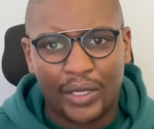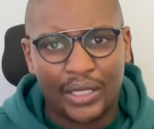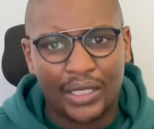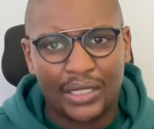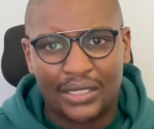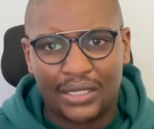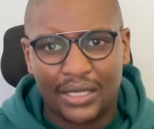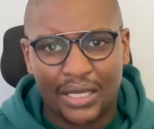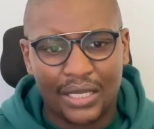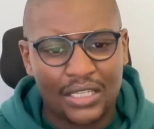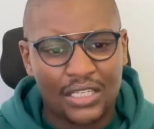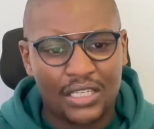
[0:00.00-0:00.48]

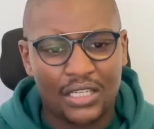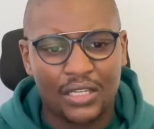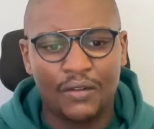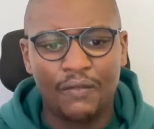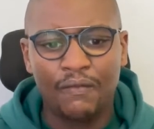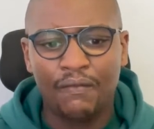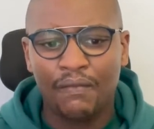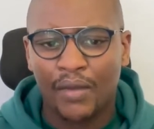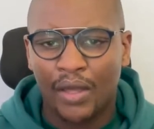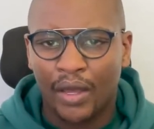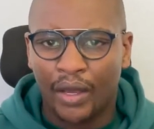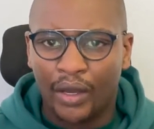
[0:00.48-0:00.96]

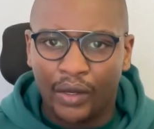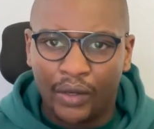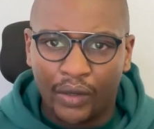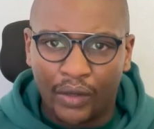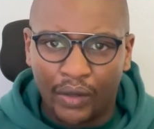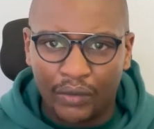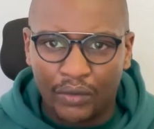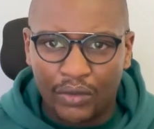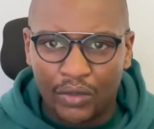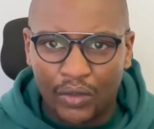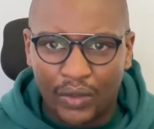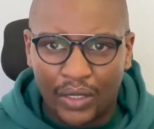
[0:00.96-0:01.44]
section.
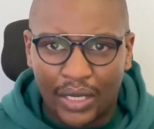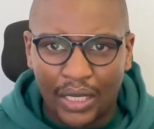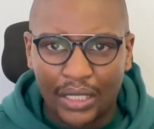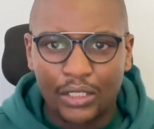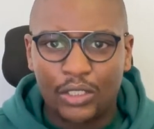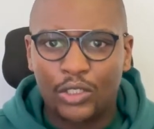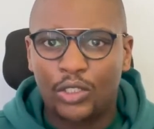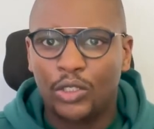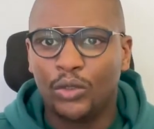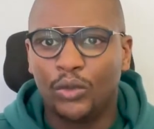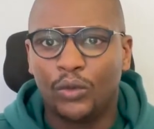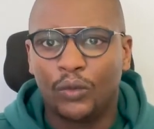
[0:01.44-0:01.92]
You get
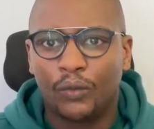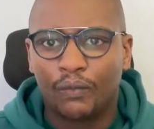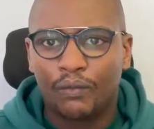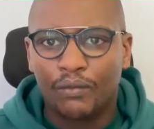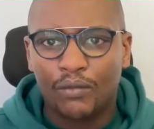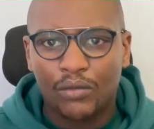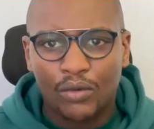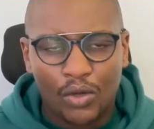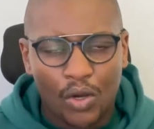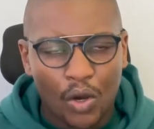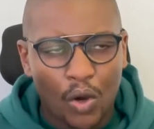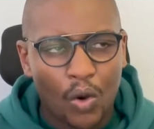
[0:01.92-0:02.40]
to
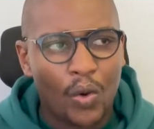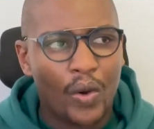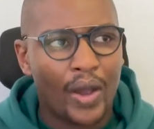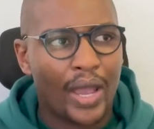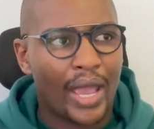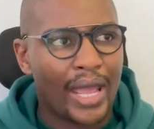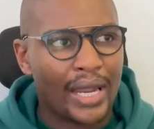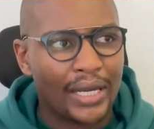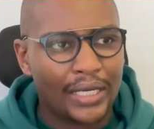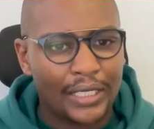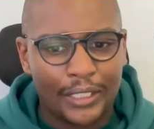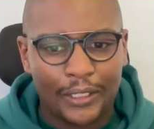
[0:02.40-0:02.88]
go
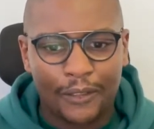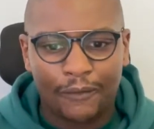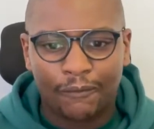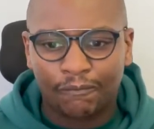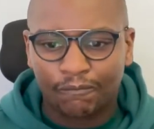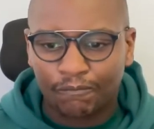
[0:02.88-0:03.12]
and